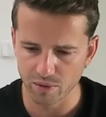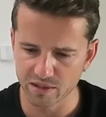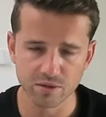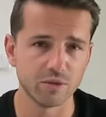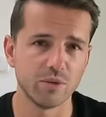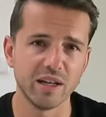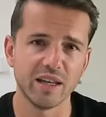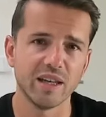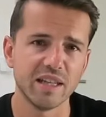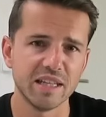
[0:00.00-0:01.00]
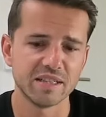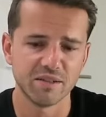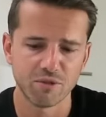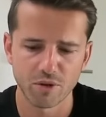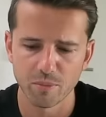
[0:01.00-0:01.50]
It's not really easy
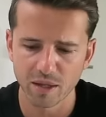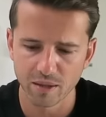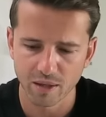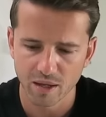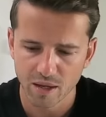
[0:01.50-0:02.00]
for me